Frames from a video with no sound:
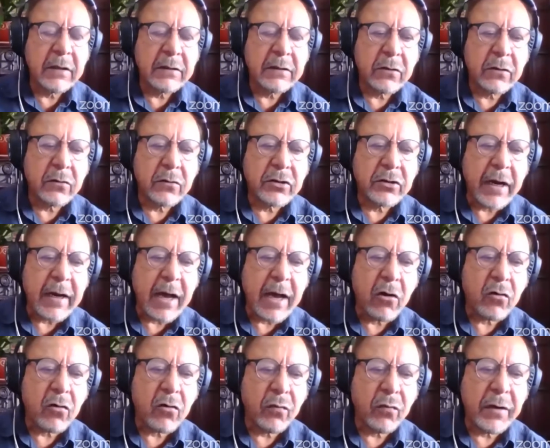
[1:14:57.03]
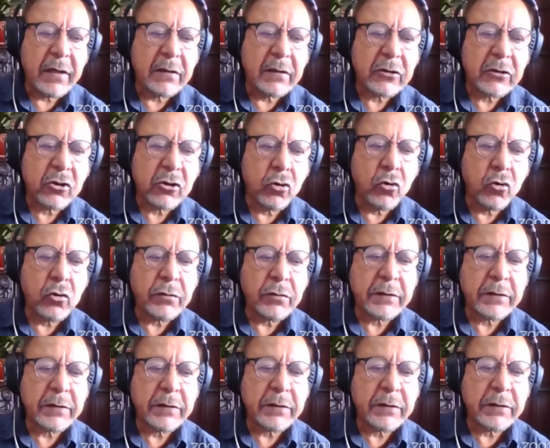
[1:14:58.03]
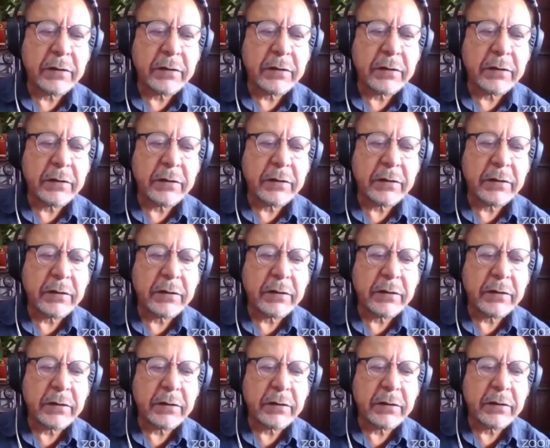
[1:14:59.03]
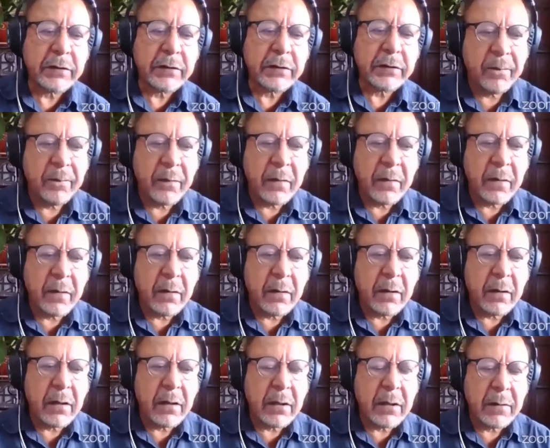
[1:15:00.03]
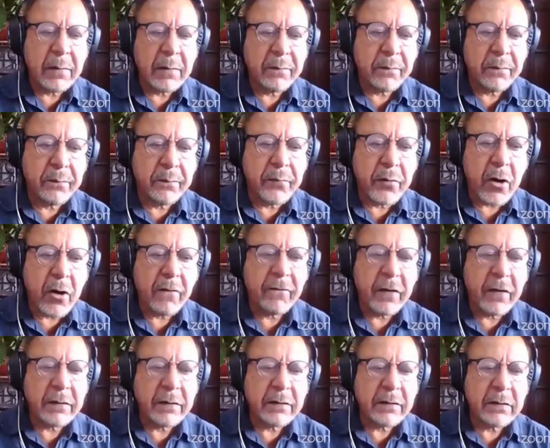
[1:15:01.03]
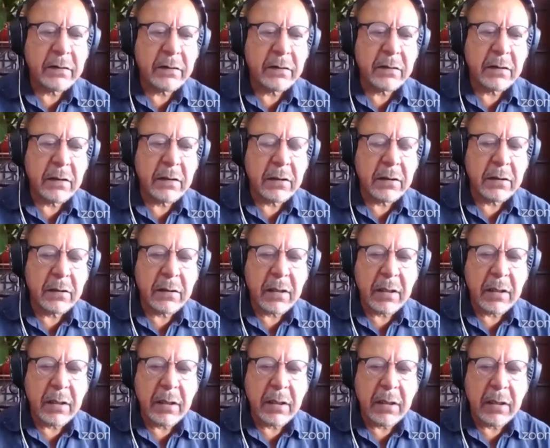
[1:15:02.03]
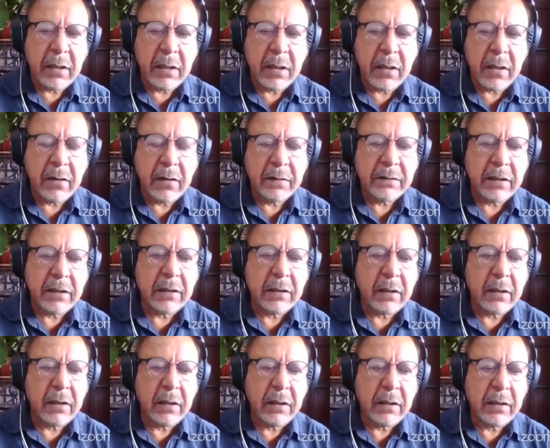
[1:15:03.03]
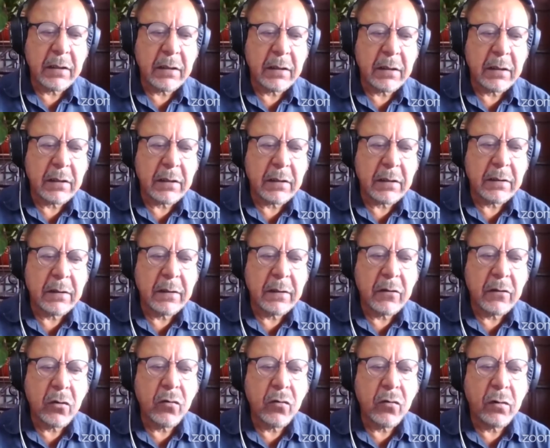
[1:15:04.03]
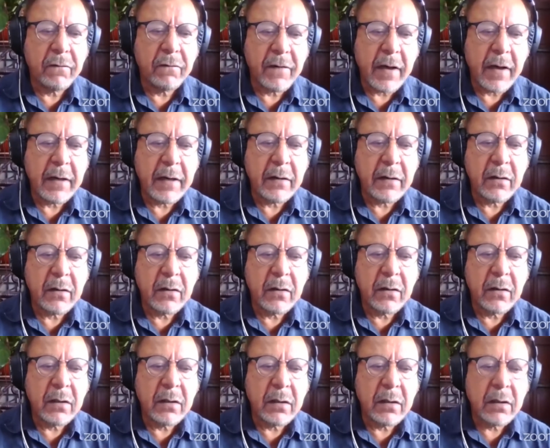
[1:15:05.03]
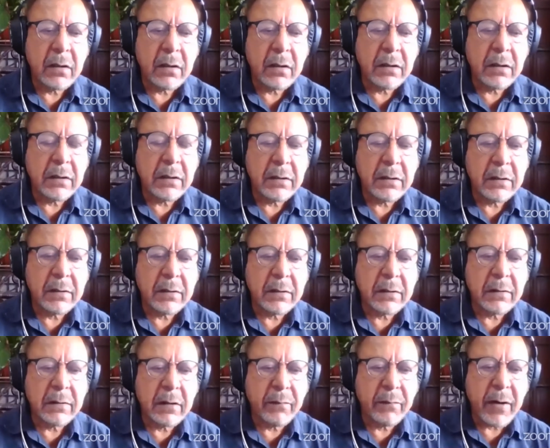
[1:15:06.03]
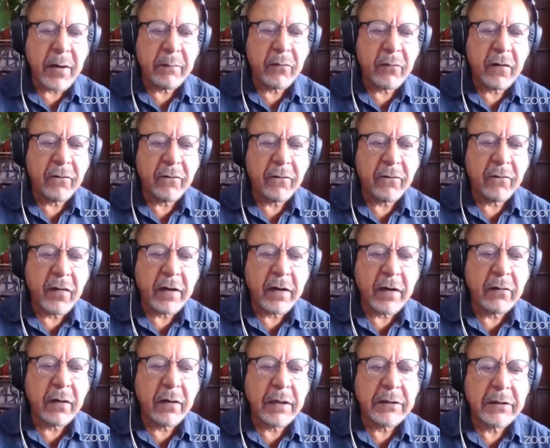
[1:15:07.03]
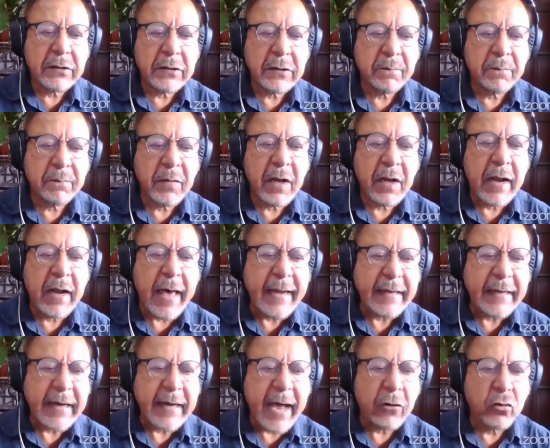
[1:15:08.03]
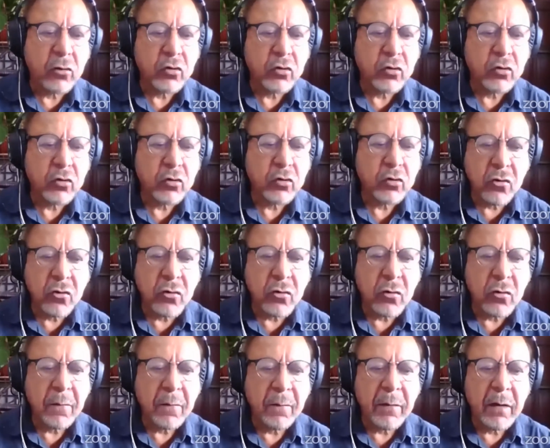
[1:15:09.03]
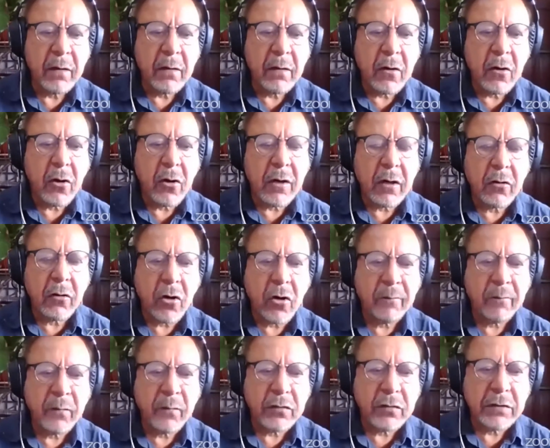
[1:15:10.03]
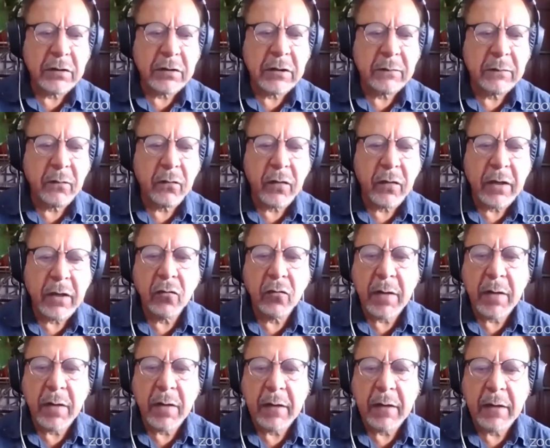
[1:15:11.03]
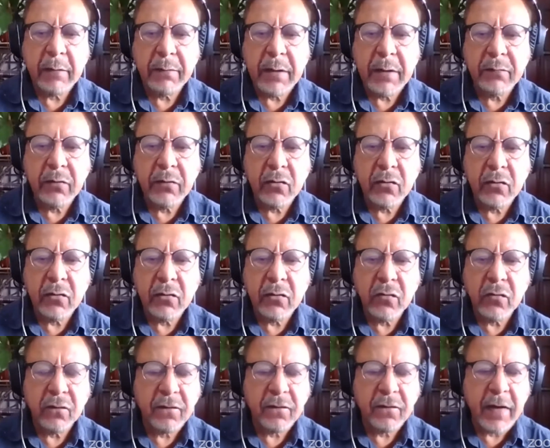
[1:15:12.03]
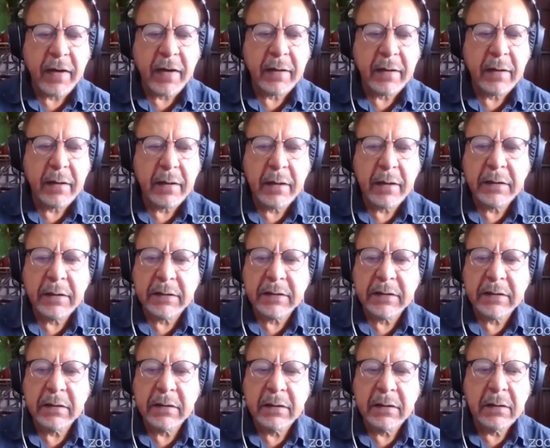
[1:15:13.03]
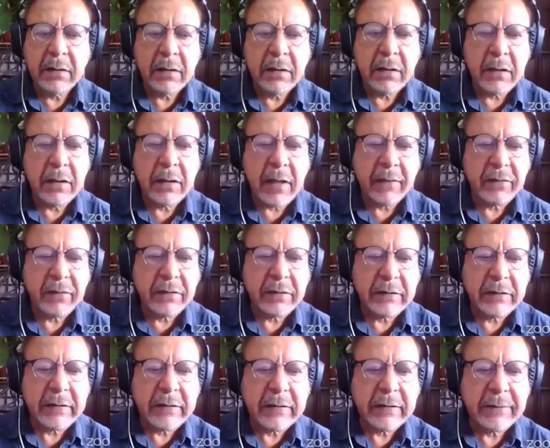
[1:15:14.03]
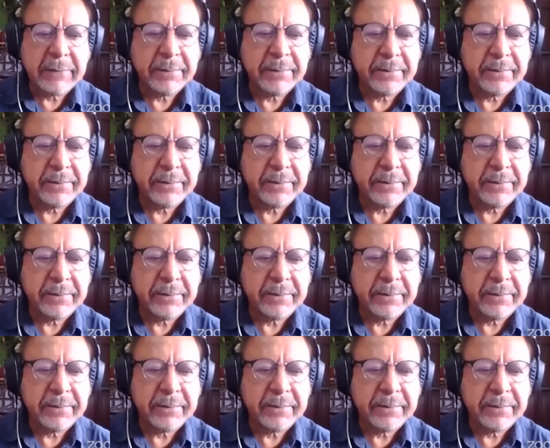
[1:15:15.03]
So check out with the schools uh, in every uh, province, uh, and certainly you will find Department of Education lighthouse school or a crop museum where you might be able to find this diversity.